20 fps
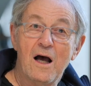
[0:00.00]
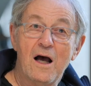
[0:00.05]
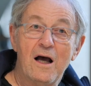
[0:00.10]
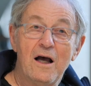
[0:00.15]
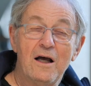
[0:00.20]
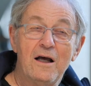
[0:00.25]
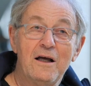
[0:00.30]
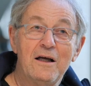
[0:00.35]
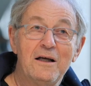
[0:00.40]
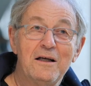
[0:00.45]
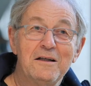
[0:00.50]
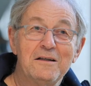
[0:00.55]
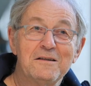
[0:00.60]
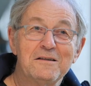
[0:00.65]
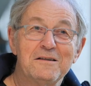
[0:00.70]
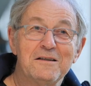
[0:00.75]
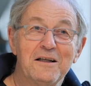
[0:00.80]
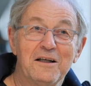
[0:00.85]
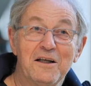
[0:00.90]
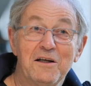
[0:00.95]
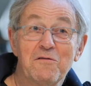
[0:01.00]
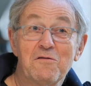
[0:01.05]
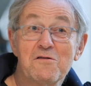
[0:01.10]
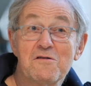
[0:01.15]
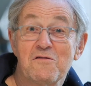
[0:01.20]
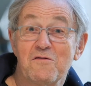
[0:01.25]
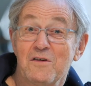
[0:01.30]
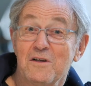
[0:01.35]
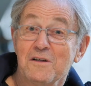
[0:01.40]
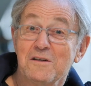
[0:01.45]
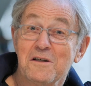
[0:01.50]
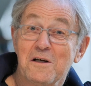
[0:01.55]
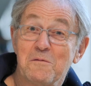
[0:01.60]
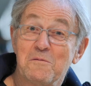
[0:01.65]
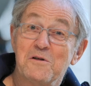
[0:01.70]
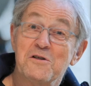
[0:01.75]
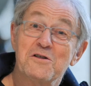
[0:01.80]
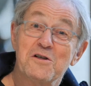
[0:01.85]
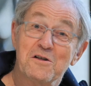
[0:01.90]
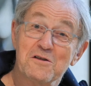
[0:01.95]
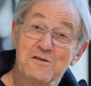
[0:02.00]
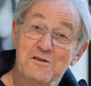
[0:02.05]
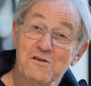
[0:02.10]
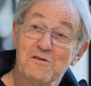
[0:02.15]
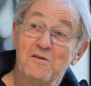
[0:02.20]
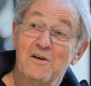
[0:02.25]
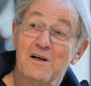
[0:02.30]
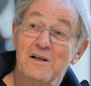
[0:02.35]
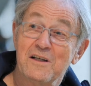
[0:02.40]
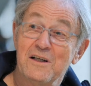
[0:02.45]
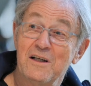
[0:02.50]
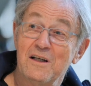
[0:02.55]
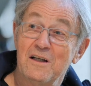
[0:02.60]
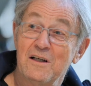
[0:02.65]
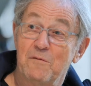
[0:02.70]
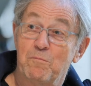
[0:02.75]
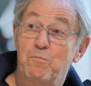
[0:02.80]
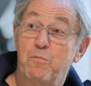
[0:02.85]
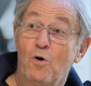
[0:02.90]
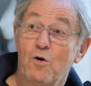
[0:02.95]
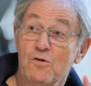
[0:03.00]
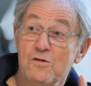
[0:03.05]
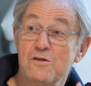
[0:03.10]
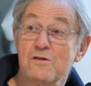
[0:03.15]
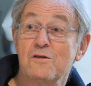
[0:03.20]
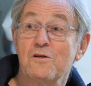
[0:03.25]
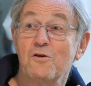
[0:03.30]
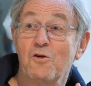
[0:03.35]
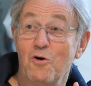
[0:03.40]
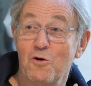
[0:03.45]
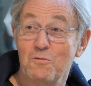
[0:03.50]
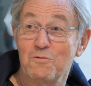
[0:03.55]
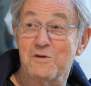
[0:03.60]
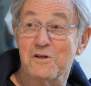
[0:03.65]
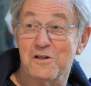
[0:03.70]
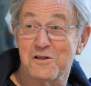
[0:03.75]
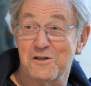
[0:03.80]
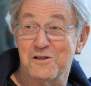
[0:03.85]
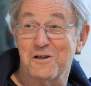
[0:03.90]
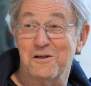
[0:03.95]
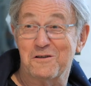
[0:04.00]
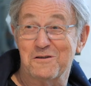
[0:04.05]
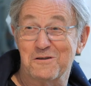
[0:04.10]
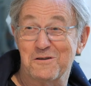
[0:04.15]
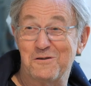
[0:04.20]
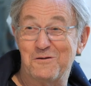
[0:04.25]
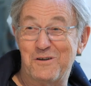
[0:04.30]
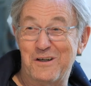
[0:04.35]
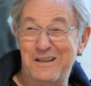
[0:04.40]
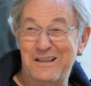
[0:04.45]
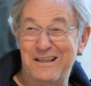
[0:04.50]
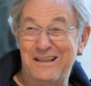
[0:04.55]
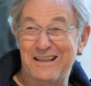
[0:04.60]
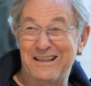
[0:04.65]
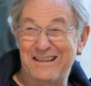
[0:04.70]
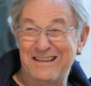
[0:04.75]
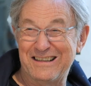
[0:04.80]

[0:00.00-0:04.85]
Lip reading: And he was welcome in Czechoslovakia, post-communist Czechoslovakia.